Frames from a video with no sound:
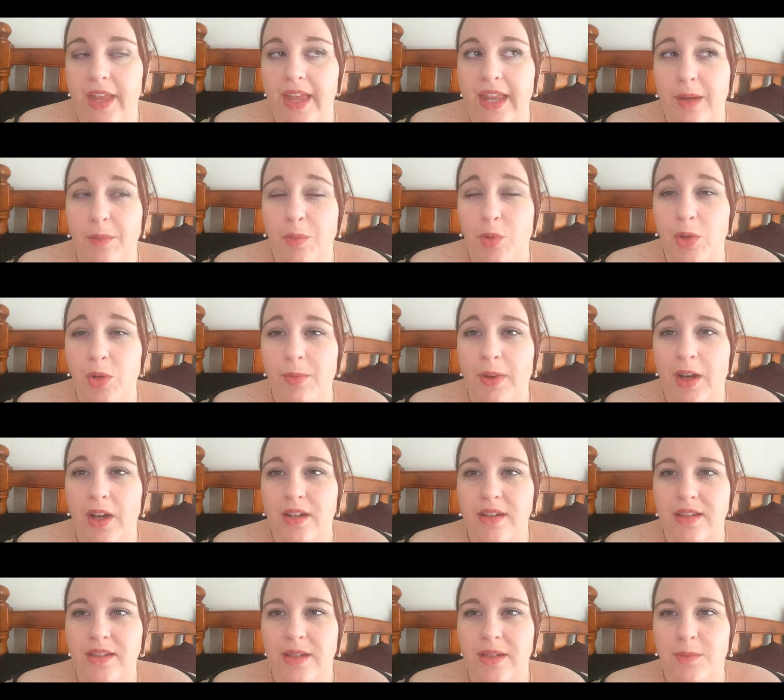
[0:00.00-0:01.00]
And I bought a pair
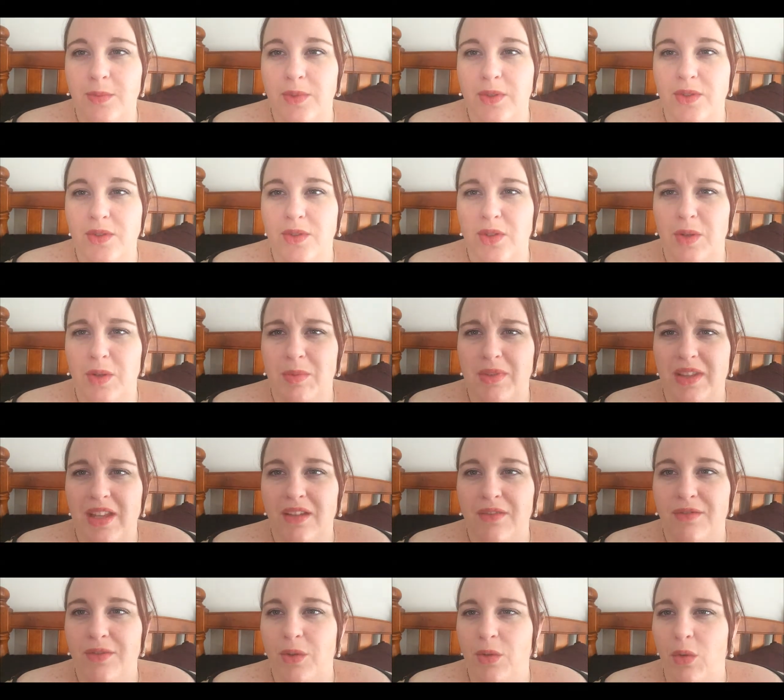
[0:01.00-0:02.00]
of slippers too, but
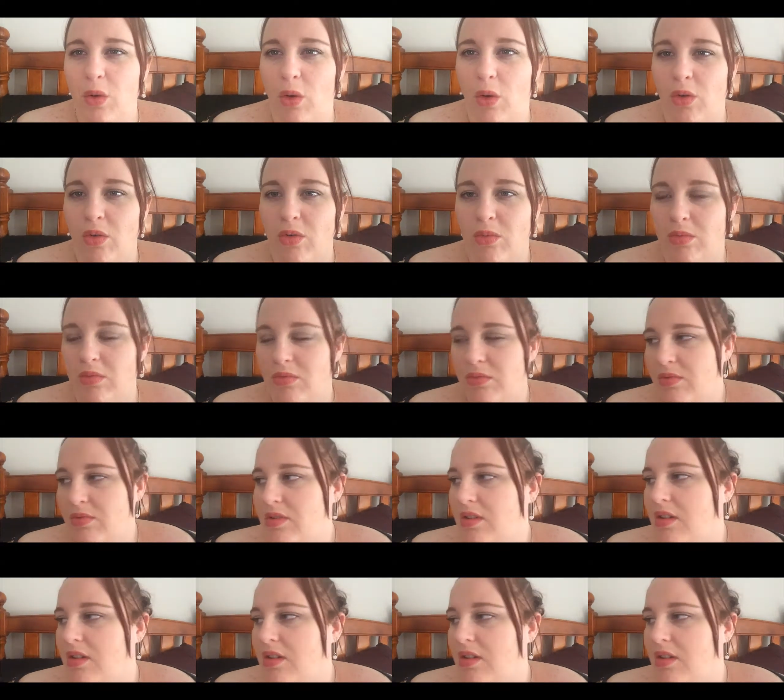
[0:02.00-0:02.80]
they feel horrible,